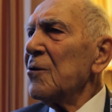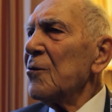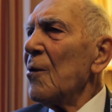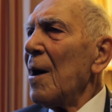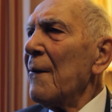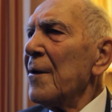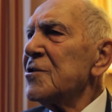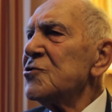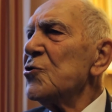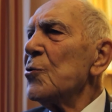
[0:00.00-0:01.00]
to our
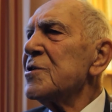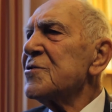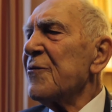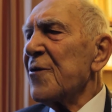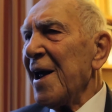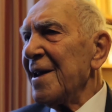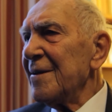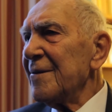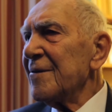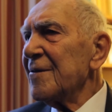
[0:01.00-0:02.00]
Jewish
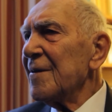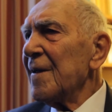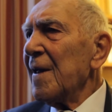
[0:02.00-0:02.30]
friends,